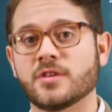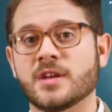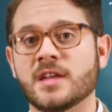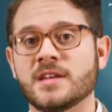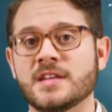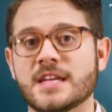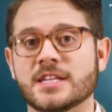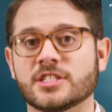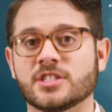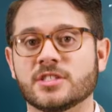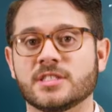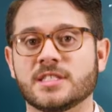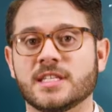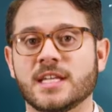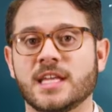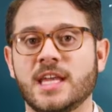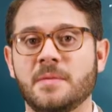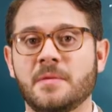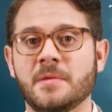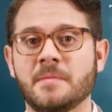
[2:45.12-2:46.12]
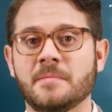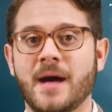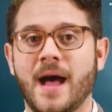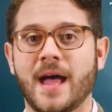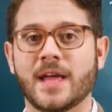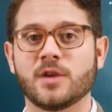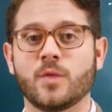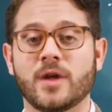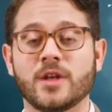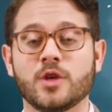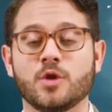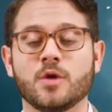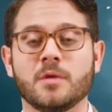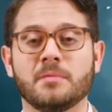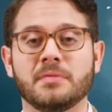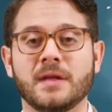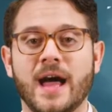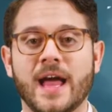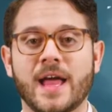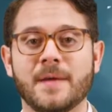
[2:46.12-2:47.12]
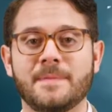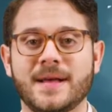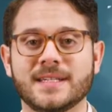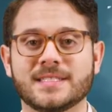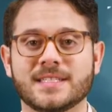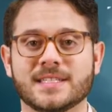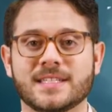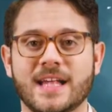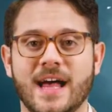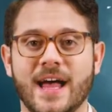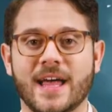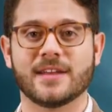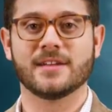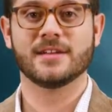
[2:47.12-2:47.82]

conditions to keep in mind when you apply a pesticide.